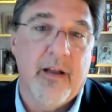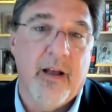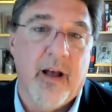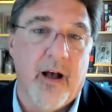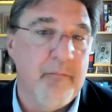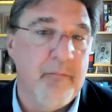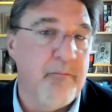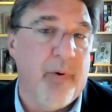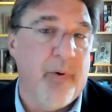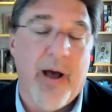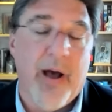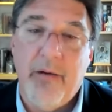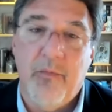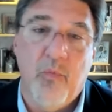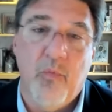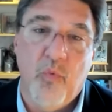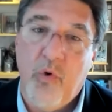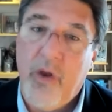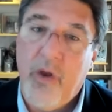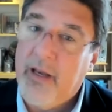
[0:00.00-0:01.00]
Um,
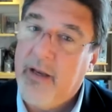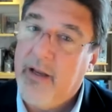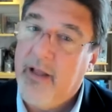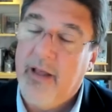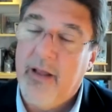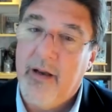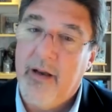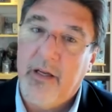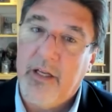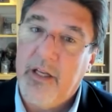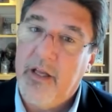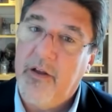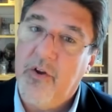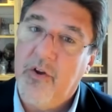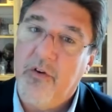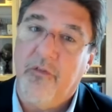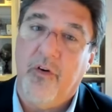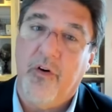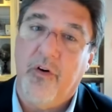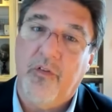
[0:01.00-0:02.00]
but in, in a
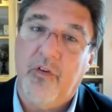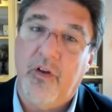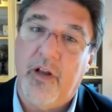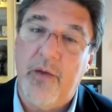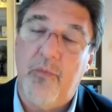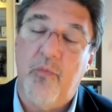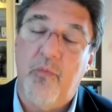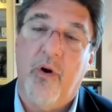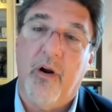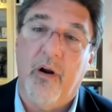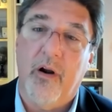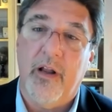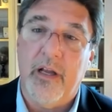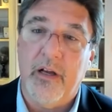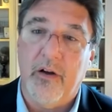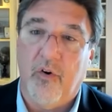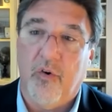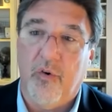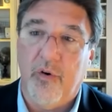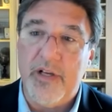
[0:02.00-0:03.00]
university where
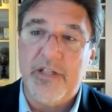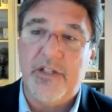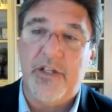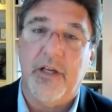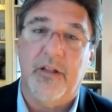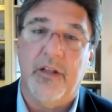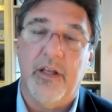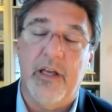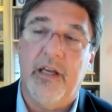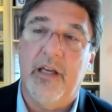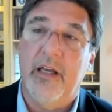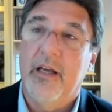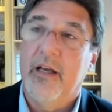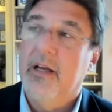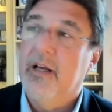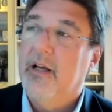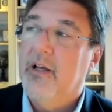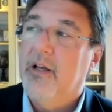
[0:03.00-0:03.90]
increasingly